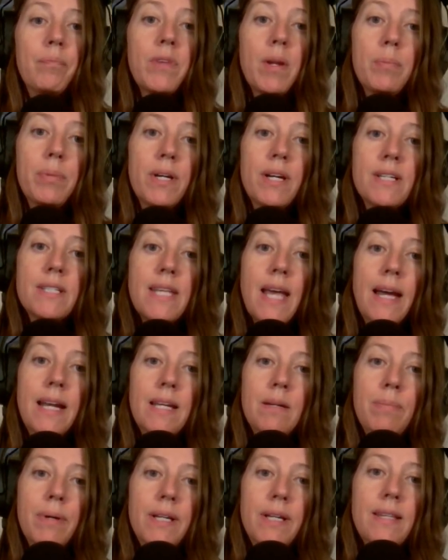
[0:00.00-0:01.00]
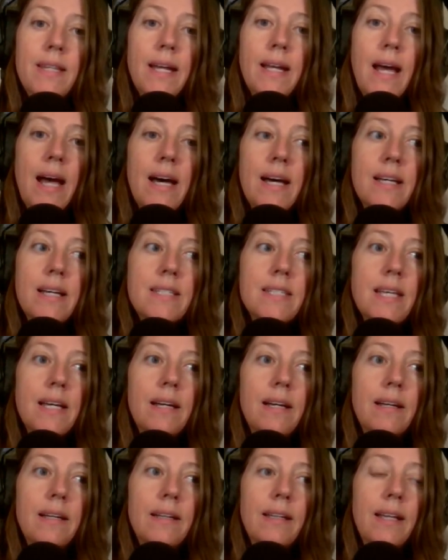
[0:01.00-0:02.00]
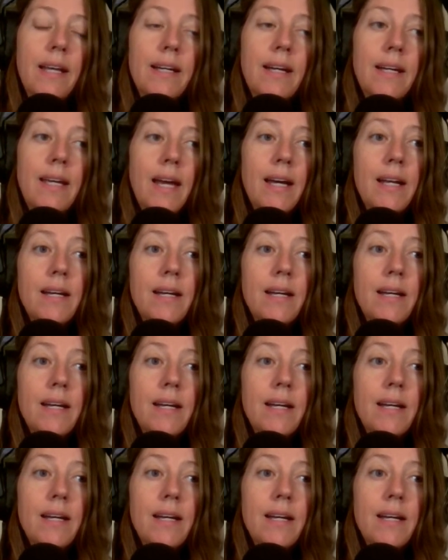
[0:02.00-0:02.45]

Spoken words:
Because anybody that has, again,